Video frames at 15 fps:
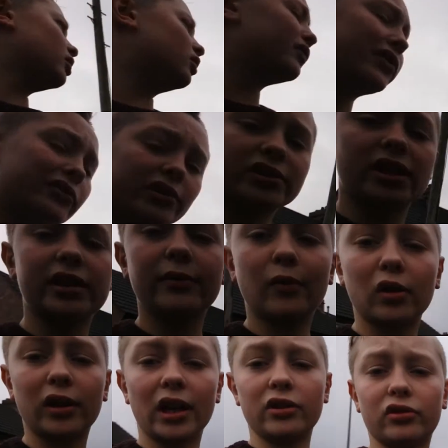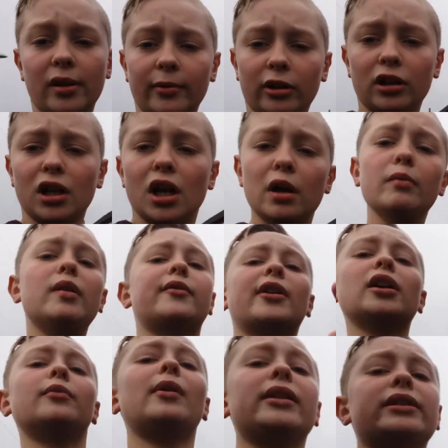go down there, so I didn't want to get in trouble. We
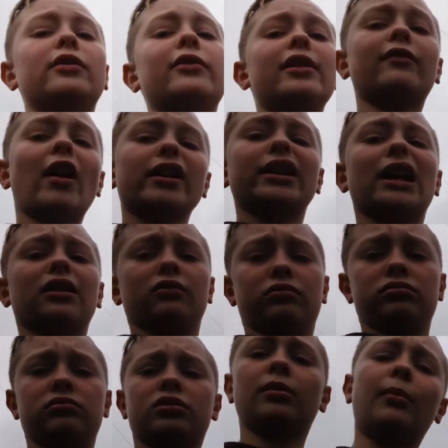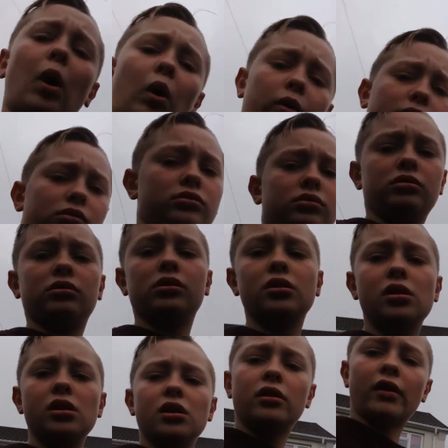could have went down there right now. Come on.
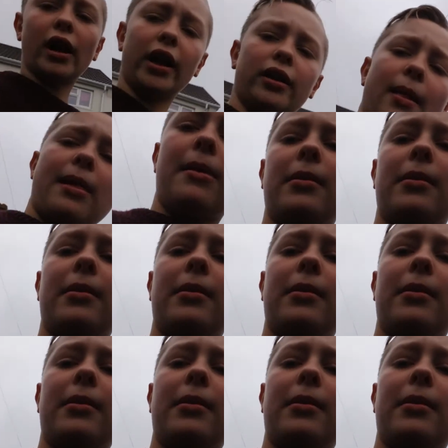Right.